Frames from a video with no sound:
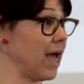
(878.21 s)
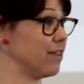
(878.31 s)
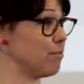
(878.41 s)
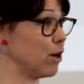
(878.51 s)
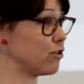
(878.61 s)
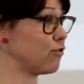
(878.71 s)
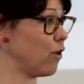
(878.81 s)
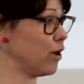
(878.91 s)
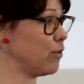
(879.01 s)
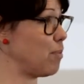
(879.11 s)
pay the most
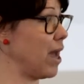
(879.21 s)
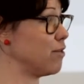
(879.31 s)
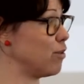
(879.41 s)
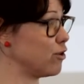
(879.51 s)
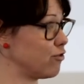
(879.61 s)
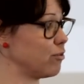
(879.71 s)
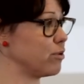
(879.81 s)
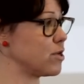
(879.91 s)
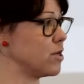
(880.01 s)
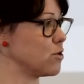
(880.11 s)
for? We pay the most for
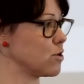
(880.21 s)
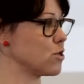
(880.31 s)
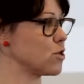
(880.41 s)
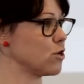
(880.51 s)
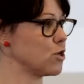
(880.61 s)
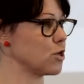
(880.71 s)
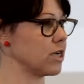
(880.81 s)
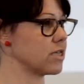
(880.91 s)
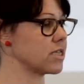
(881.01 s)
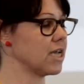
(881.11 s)
procedures and
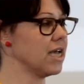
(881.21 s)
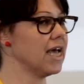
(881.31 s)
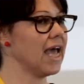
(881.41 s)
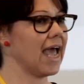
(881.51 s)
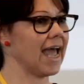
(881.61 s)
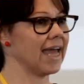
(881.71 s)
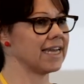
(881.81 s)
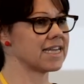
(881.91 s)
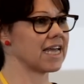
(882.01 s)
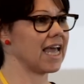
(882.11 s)
surgeries.
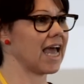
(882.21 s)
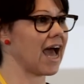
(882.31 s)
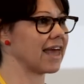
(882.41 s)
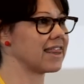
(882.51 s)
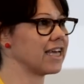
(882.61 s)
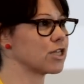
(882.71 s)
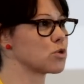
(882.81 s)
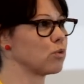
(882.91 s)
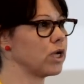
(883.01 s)
And I think it's